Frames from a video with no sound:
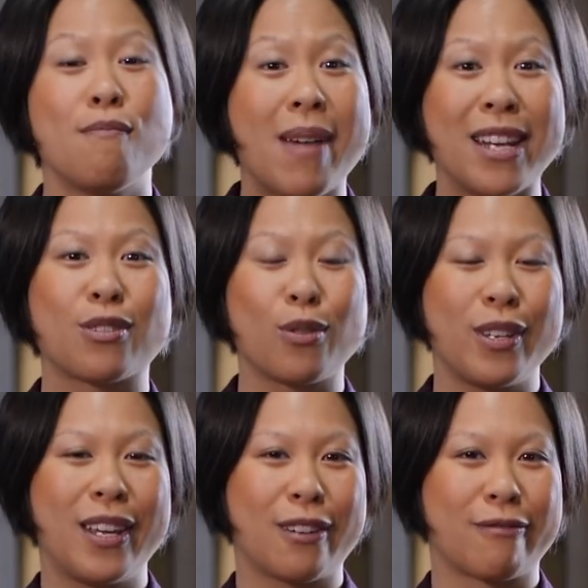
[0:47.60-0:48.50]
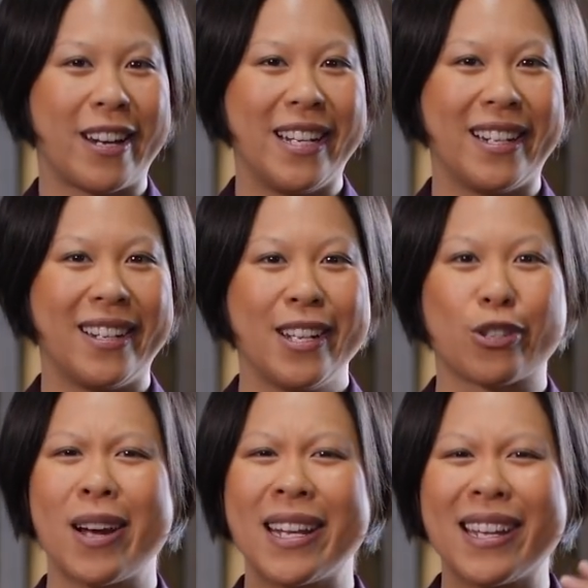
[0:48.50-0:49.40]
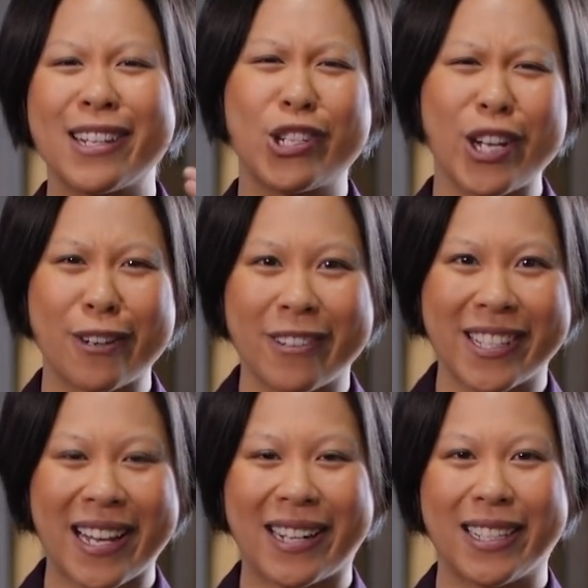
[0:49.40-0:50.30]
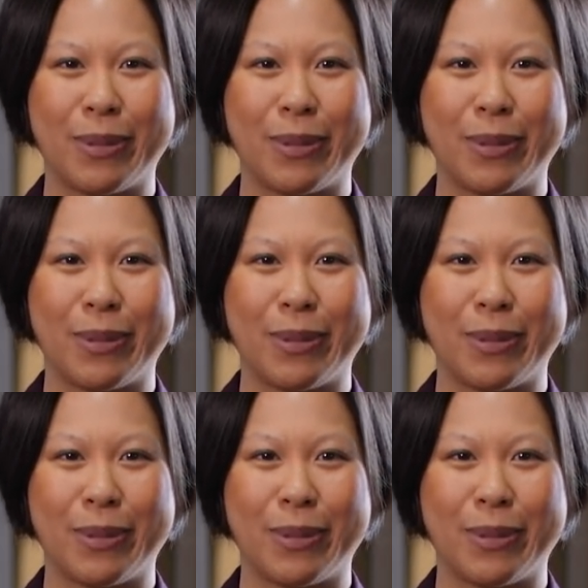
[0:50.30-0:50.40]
Make sure you get a reader. Try to get a generous actor